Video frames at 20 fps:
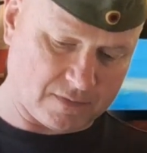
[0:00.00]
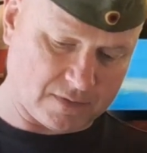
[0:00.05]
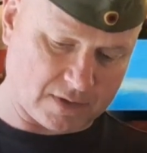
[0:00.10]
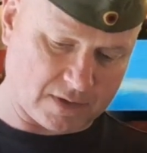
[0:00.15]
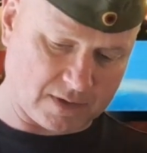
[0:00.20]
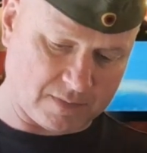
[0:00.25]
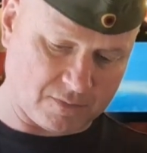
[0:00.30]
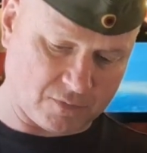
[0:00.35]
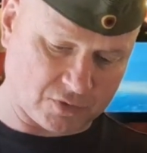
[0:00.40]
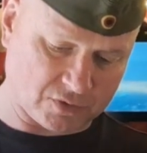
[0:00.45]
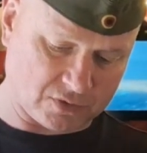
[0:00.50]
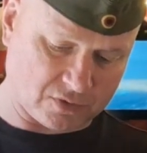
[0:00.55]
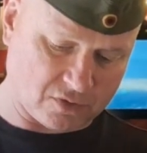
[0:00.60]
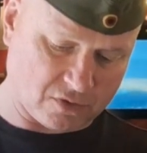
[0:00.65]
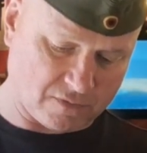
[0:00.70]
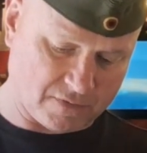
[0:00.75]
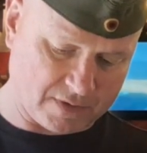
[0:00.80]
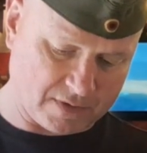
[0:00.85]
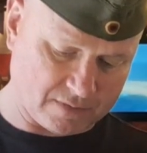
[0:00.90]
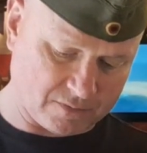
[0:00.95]
Yeah, that muzzle
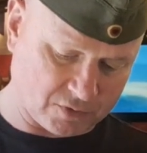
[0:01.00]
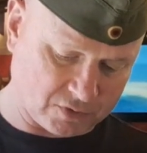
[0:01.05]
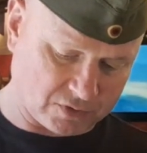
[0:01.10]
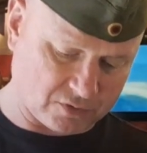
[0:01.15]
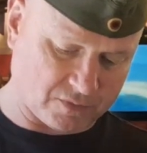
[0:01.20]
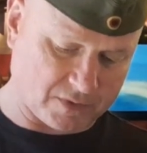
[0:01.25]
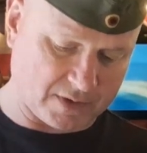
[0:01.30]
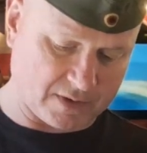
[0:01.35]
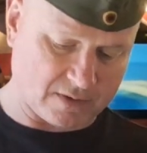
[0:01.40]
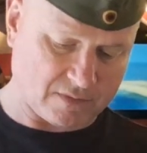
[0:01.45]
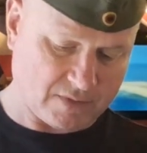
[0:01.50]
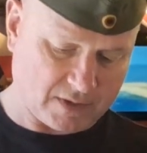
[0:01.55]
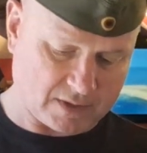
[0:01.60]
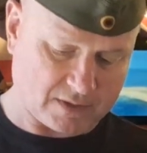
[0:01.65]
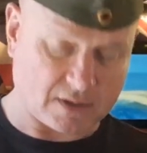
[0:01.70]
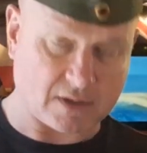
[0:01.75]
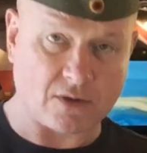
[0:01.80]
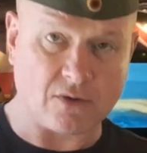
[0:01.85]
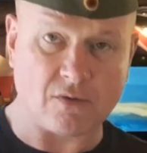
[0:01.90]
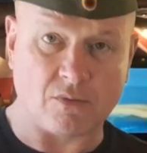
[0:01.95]
cover, muzzle ring. Right,
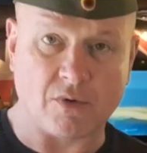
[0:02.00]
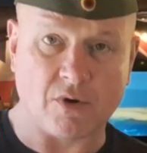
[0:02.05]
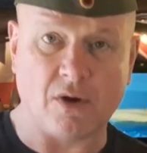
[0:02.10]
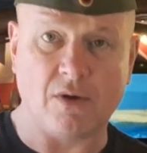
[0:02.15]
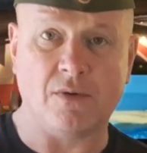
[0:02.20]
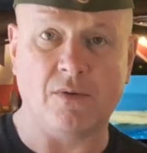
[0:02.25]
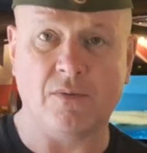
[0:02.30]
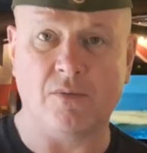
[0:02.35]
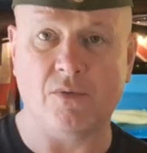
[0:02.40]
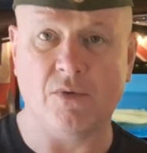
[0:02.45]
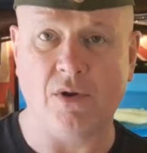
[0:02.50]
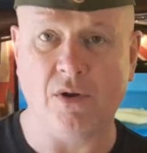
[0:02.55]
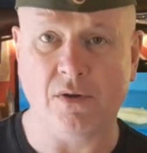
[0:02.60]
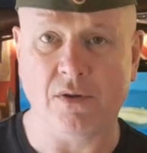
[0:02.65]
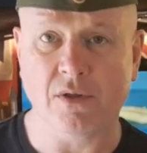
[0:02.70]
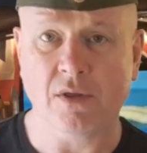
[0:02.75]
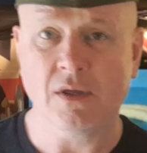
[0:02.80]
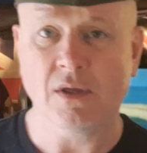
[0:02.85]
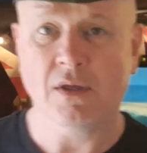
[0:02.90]
there you go. We're on.